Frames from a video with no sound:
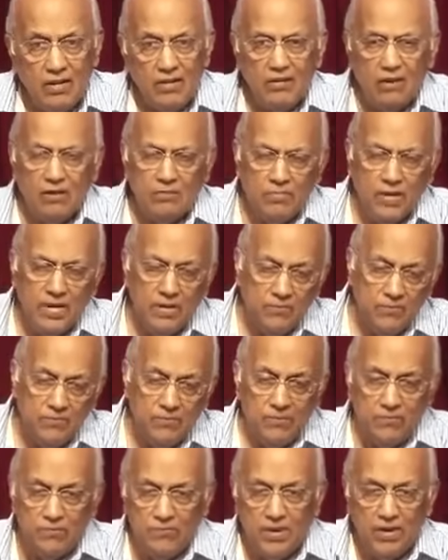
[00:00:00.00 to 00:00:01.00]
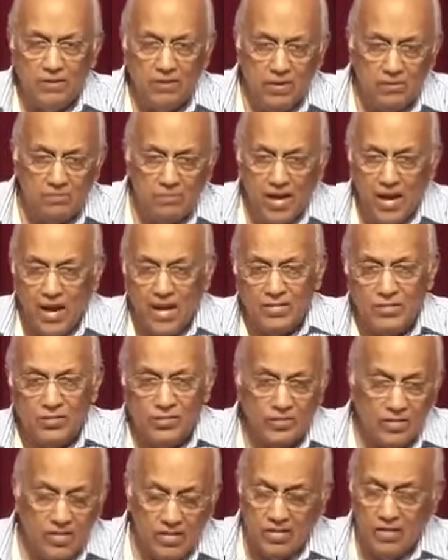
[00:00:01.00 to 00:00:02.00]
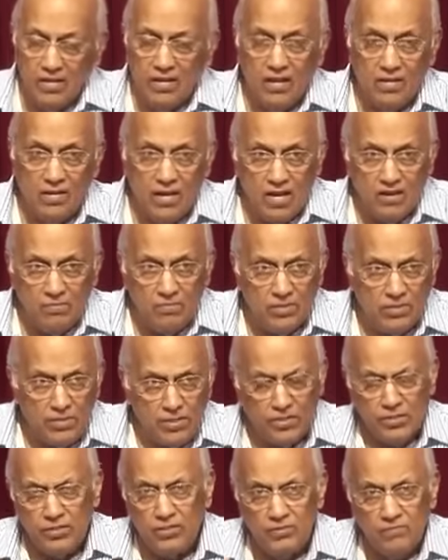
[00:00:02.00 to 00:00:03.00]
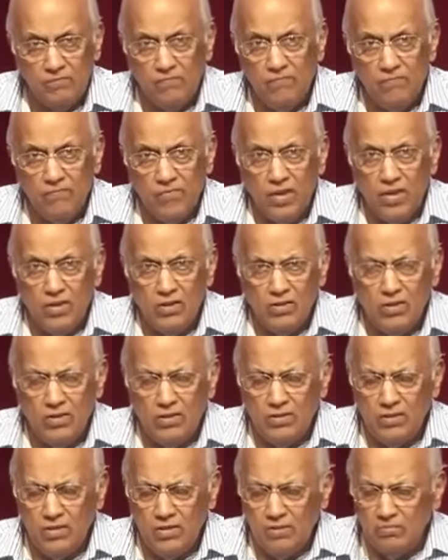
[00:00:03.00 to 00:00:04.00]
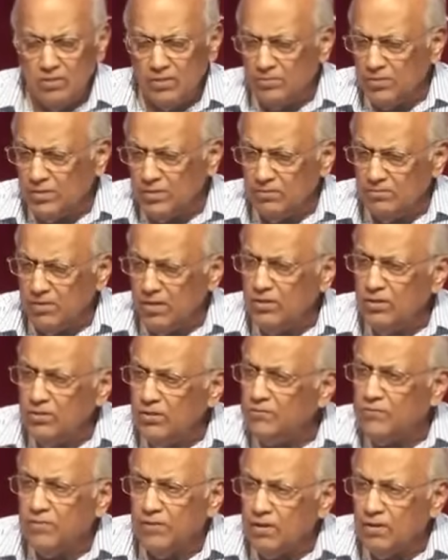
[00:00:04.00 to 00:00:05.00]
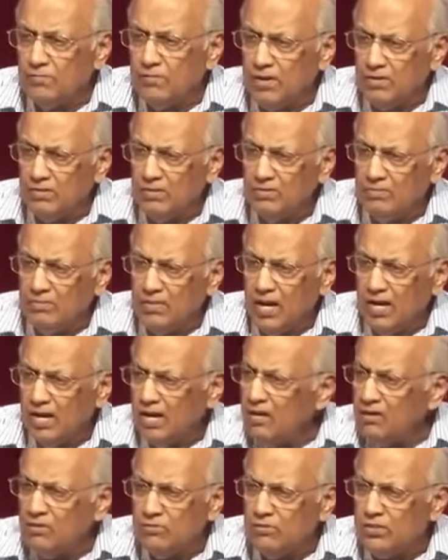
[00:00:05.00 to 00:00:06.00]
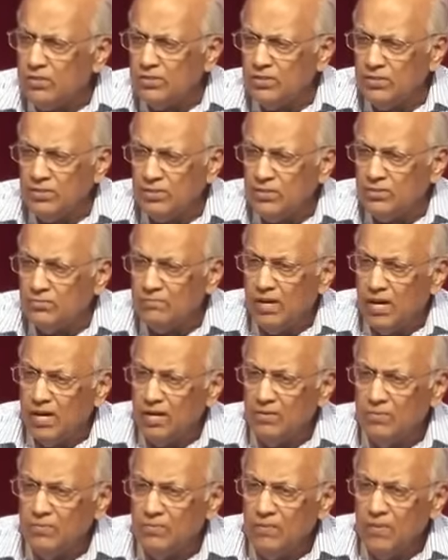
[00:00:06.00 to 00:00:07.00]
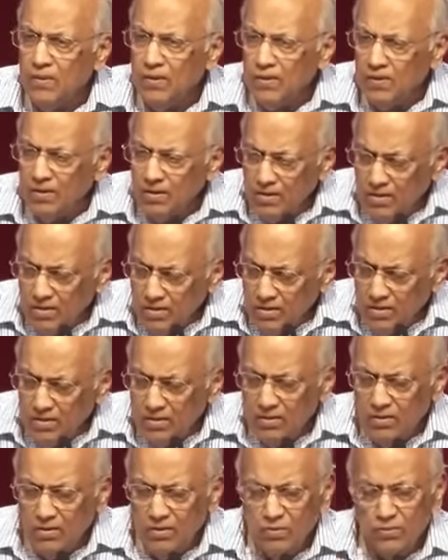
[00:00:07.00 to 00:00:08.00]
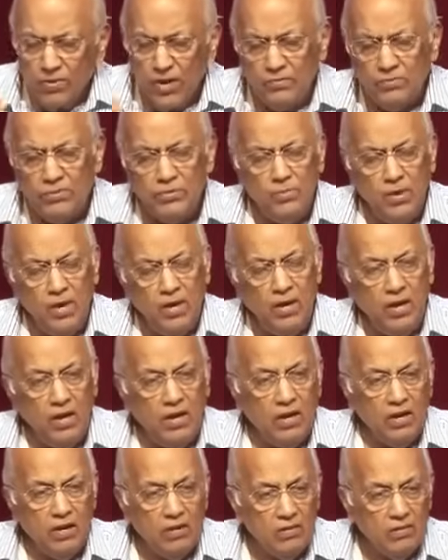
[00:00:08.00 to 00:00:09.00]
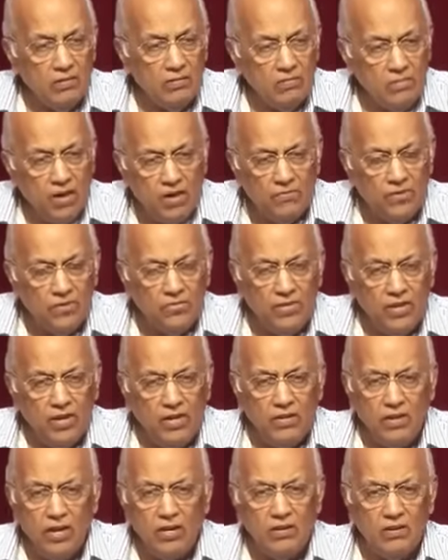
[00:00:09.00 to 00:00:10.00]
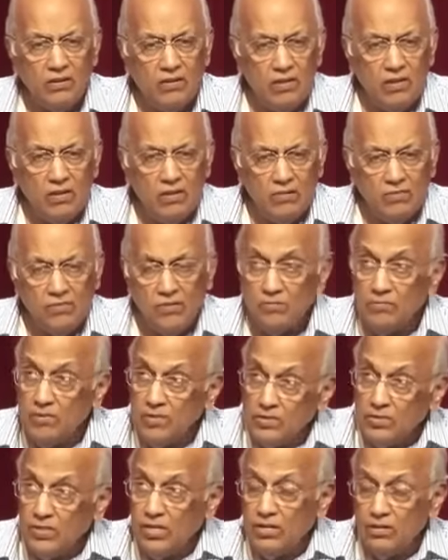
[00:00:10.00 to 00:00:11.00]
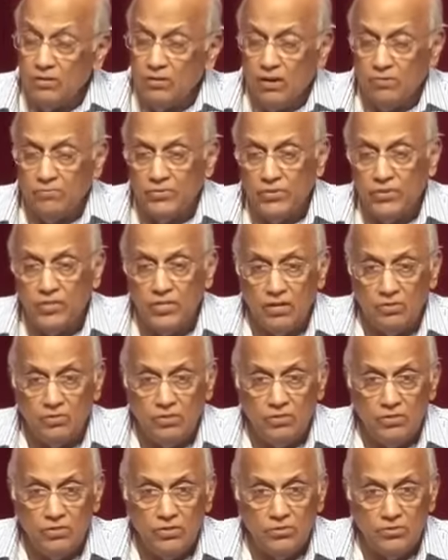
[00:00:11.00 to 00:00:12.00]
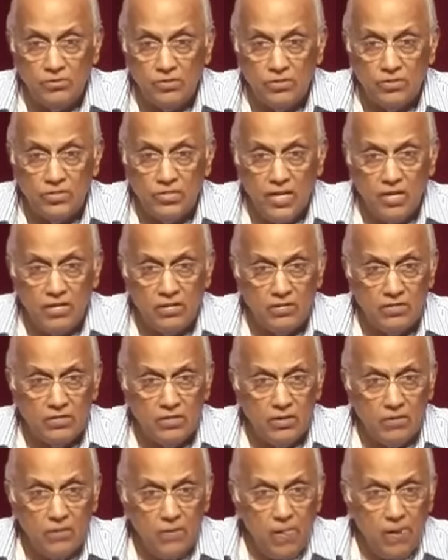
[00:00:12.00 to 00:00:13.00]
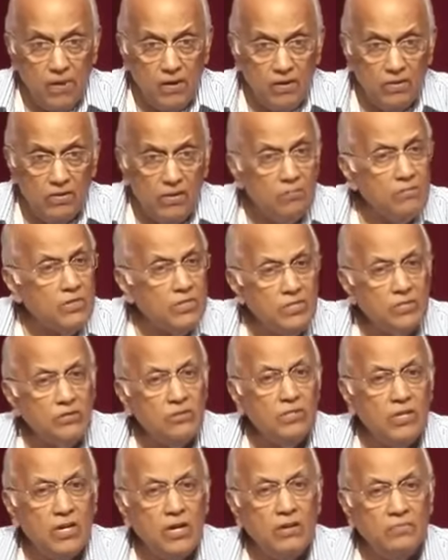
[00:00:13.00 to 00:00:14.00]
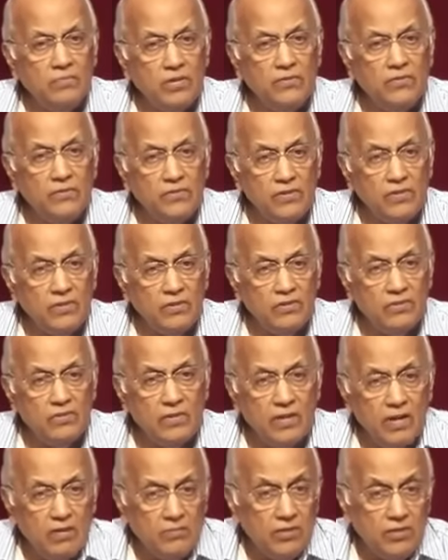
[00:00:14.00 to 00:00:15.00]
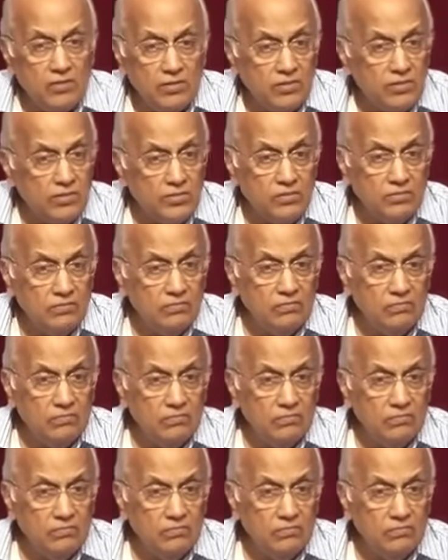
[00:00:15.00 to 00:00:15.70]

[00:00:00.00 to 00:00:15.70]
Not by wearing a badge or anything like that, but just that there must be something different about my interests and my way of speaking and everything, that from the senior officer down to the junior sailors, they must know that I'm different, that I'm a Christian,